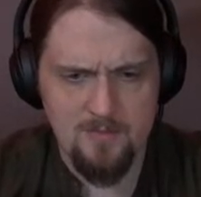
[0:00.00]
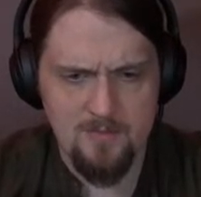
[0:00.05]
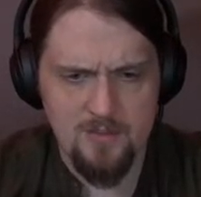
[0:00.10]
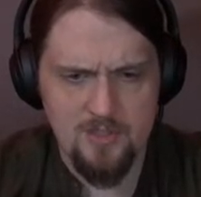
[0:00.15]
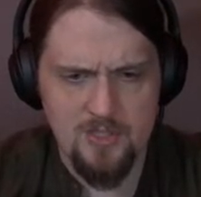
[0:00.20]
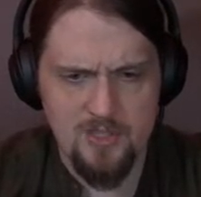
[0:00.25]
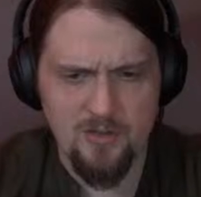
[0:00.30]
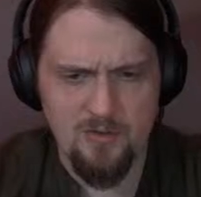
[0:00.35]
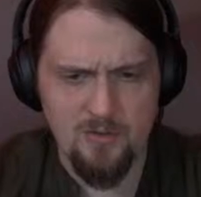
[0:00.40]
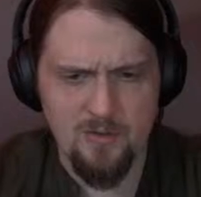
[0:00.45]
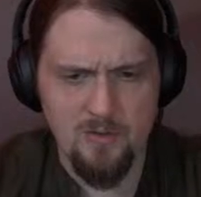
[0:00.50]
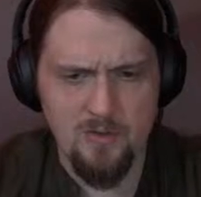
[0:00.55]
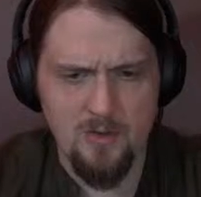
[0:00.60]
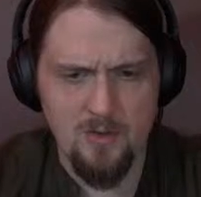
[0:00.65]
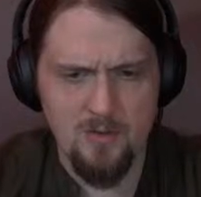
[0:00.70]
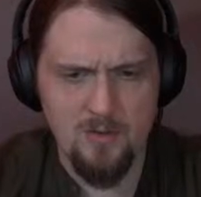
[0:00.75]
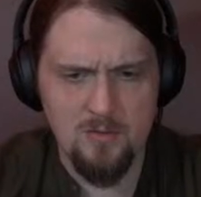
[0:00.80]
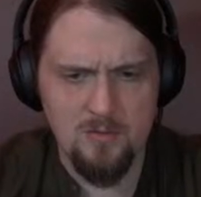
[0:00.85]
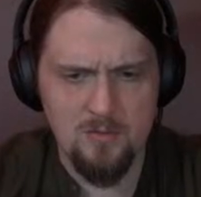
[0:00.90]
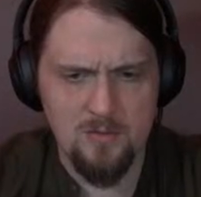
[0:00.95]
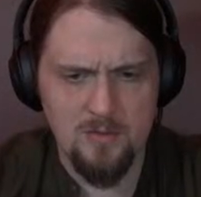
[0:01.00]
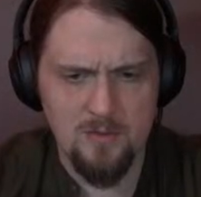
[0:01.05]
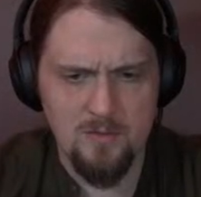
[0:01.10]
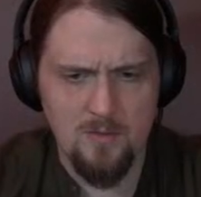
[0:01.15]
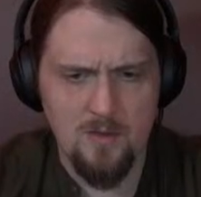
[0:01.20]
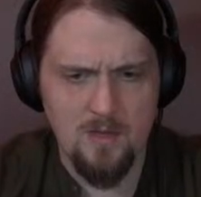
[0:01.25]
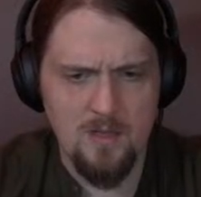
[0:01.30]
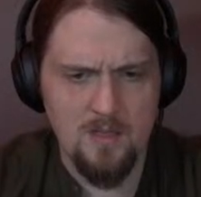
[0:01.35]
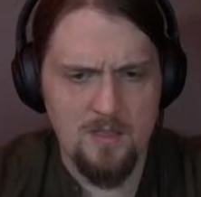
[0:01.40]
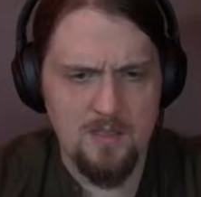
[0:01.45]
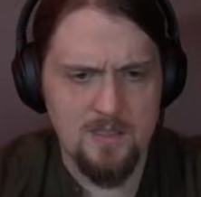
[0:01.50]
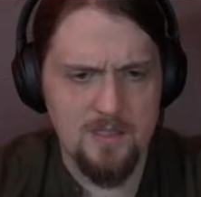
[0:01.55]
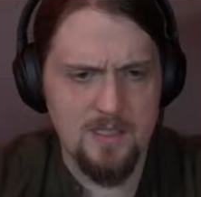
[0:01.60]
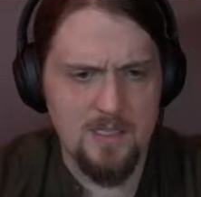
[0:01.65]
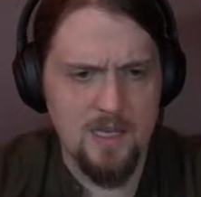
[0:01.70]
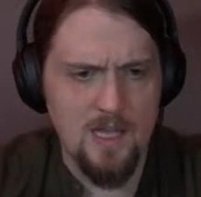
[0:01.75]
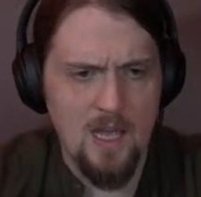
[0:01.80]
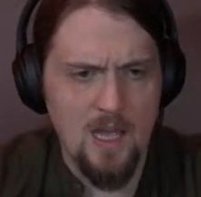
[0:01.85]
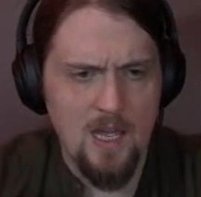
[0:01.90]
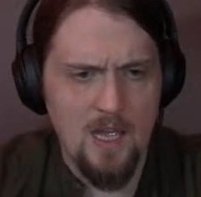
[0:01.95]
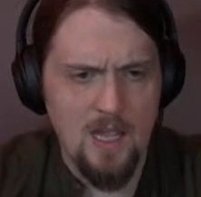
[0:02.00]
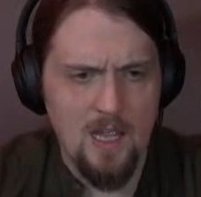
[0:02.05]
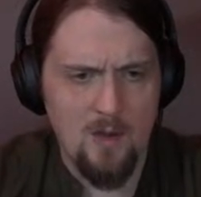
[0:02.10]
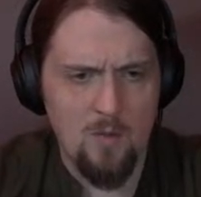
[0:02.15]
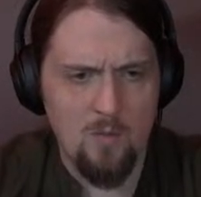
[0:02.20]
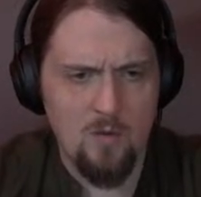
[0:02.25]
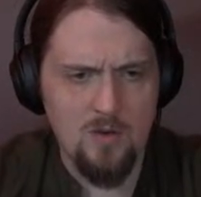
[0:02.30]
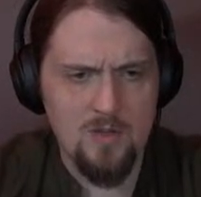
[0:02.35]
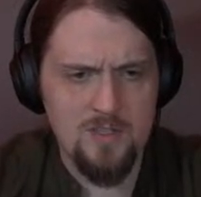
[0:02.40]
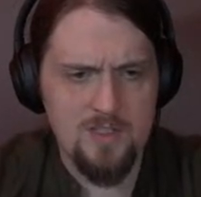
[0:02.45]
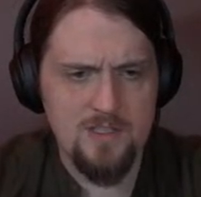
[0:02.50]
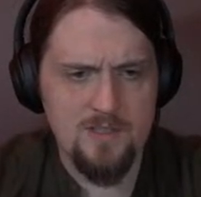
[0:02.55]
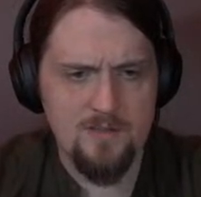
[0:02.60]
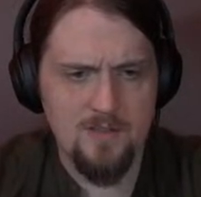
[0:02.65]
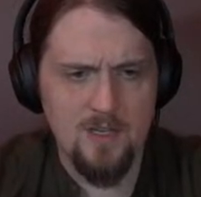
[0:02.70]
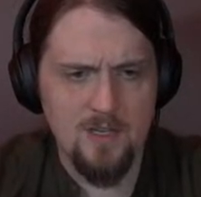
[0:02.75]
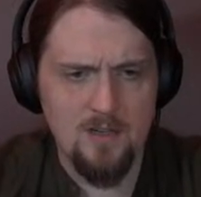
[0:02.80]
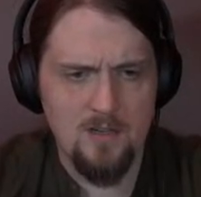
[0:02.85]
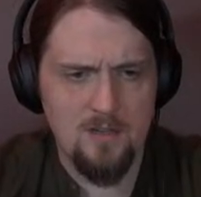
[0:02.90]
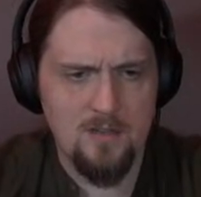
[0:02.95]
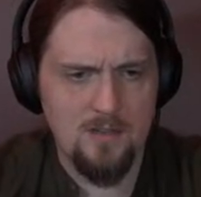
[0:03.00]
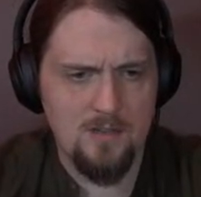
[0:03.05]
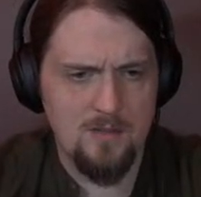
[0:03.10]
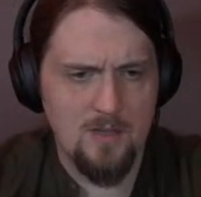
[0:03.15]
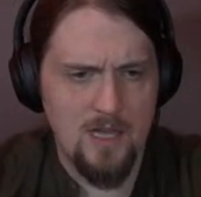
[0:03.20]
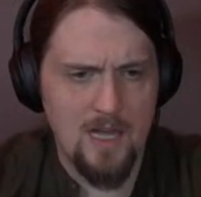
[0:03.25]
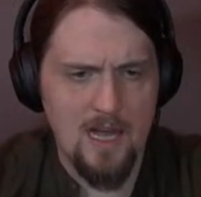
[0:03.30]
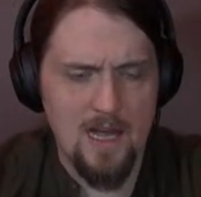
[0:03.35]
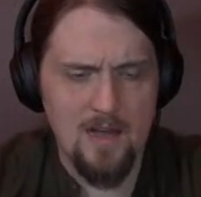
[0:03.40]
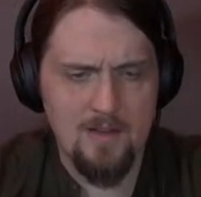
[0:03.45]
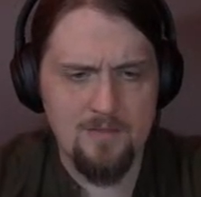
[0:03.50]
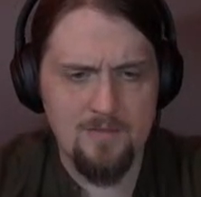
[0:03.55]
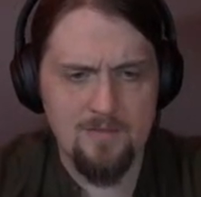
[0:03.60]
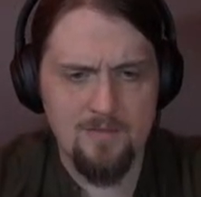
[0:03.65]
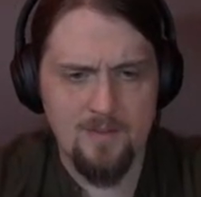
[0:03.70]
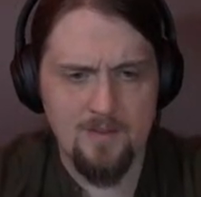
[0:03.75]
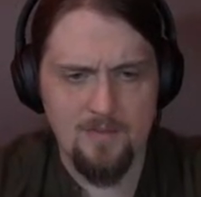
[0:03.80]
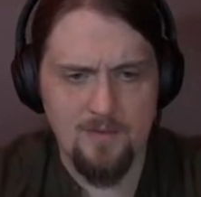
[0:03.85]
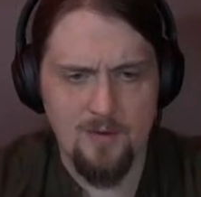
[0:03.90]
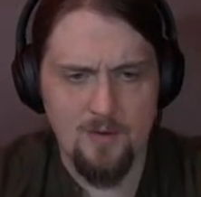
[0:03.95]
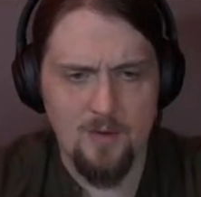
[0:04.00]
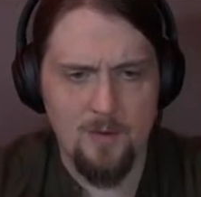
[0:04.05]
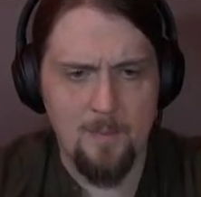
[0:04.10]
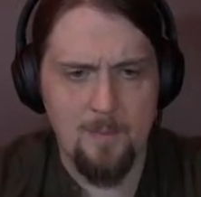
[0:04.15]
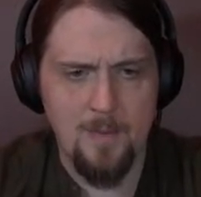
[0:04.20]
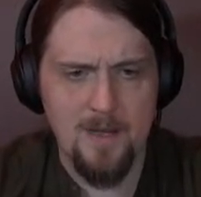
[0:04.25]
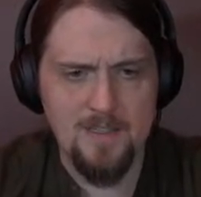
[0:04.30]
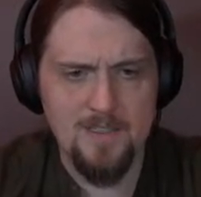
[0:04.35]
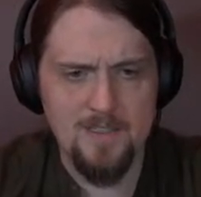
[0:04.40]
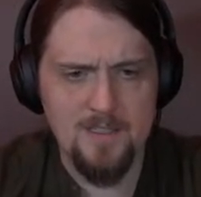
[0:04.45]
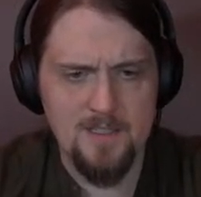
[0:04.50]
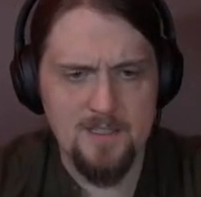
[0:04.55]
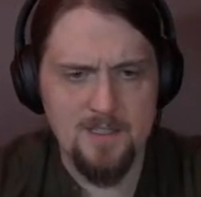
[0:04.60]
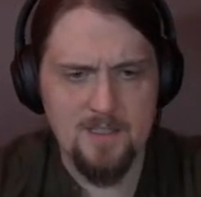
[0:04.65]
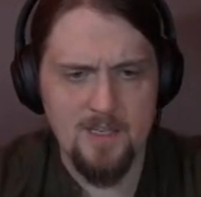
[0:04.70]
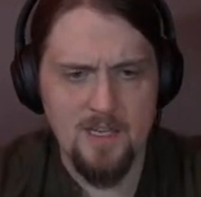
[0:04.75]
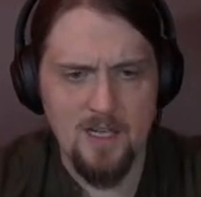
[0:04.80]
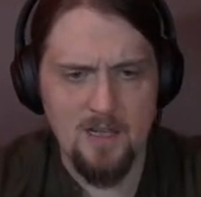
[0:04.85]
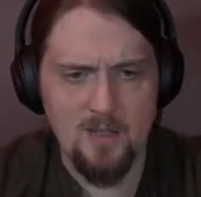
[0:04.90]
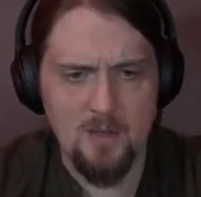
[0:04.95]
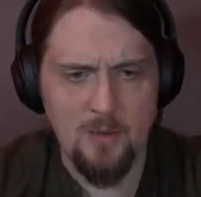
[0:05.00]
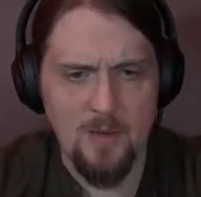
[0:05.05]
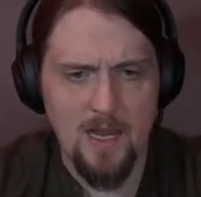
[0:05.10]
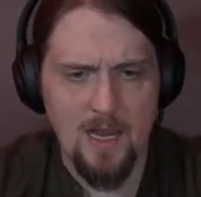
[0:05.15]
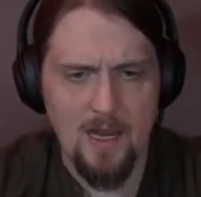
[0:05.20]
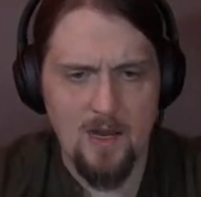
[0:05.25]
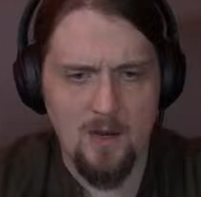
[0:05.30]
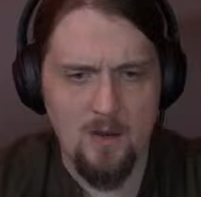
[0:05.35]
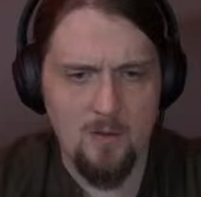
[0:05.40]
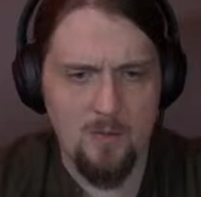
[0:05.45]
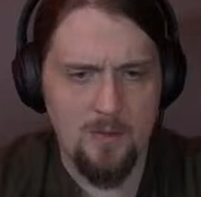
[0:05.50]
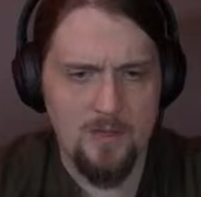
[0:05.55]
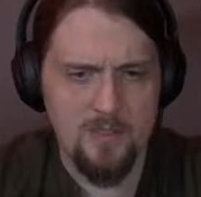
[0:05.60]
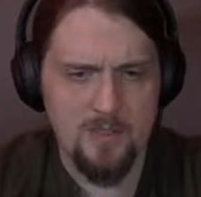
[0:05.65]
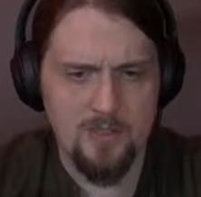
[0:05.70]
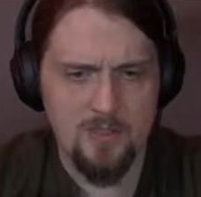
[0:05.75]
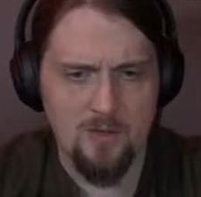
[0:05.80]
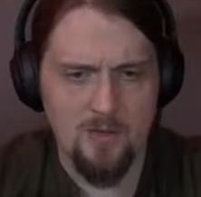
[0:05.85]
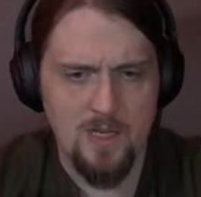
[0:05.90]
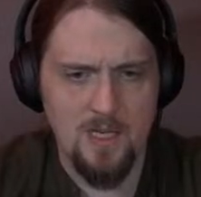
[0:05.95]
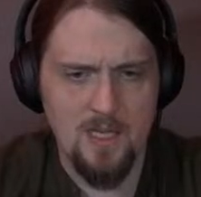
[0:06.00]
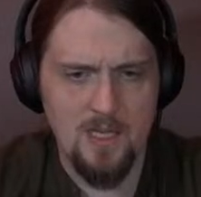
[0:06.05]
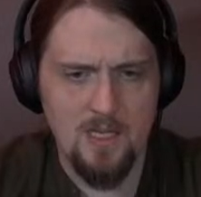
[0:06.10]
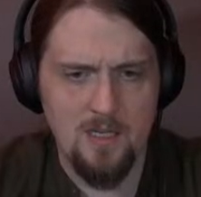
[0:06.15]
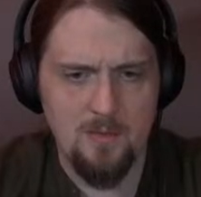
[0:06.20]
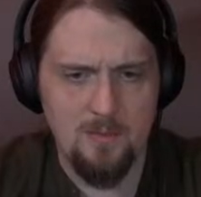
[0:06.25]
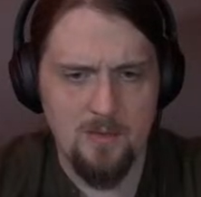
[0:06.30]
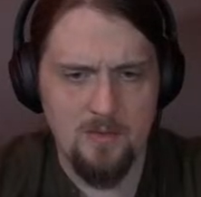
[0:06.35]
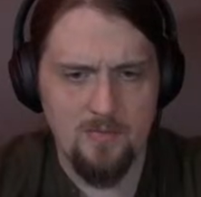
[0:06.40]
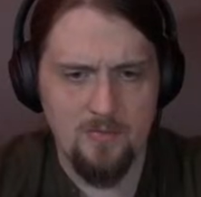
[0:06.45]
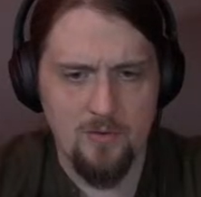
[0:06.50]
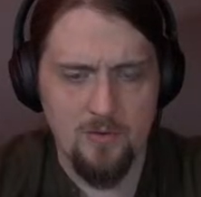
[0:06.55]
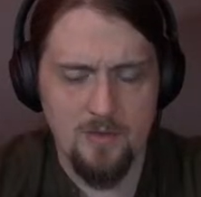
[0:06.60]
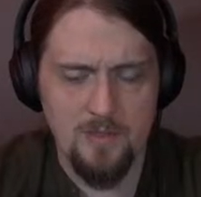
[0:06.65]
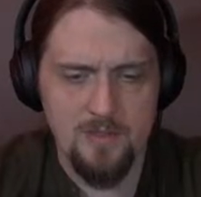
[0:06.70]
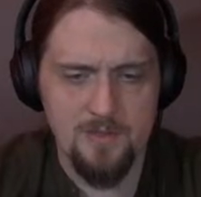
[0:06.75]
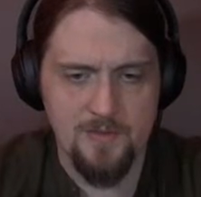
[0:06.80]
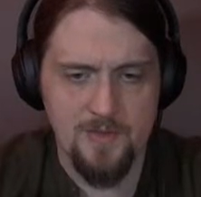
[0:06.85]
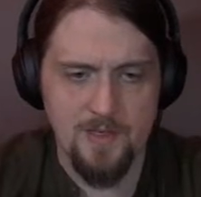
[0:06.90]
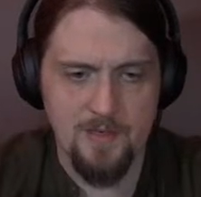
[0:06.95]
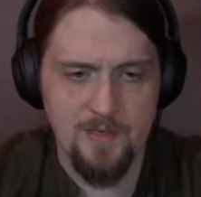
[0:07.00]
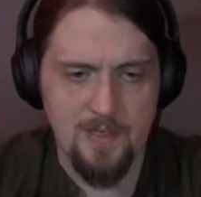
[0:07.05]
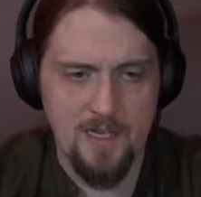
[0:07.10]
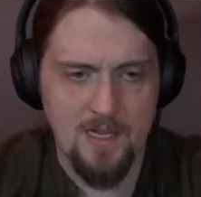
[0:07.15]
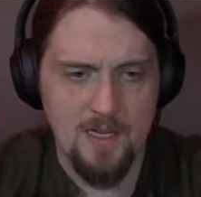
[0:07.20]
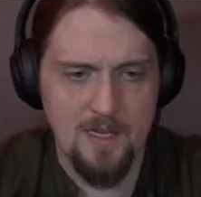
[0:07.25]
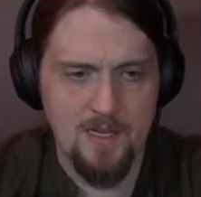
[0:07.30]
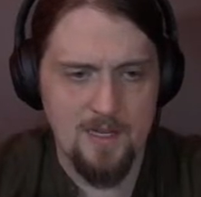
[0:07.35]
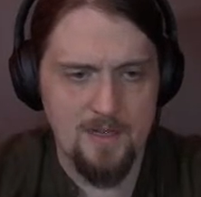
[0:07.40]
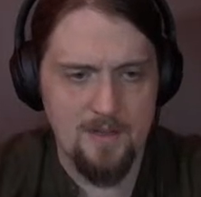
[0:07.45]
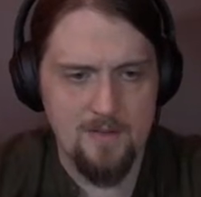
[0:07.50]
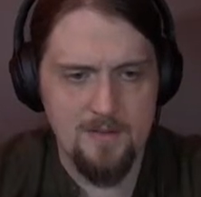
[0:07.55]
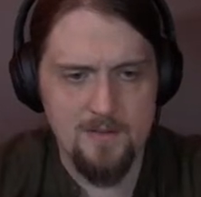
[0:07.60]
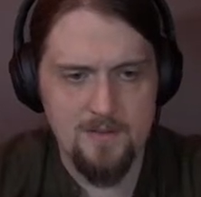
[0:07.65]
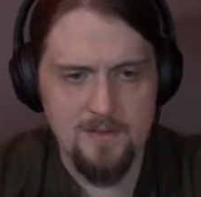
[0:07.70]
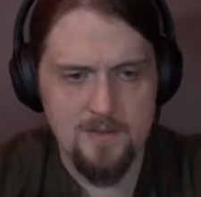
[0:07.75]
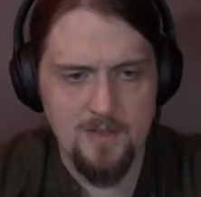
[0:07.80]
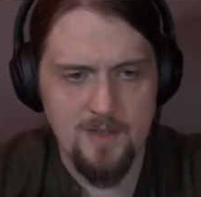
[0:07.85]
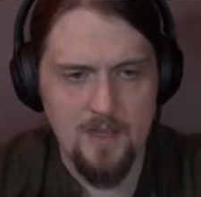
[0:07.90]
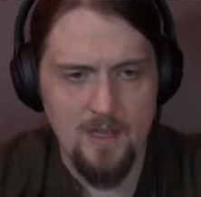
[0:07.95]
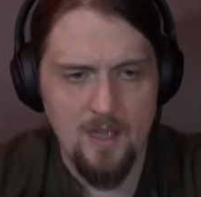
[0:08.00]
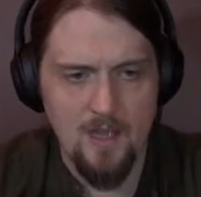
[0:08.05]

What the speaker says: She grew old and wan, and worst of all, half of her abundant yellow hair went gray before his very eyes.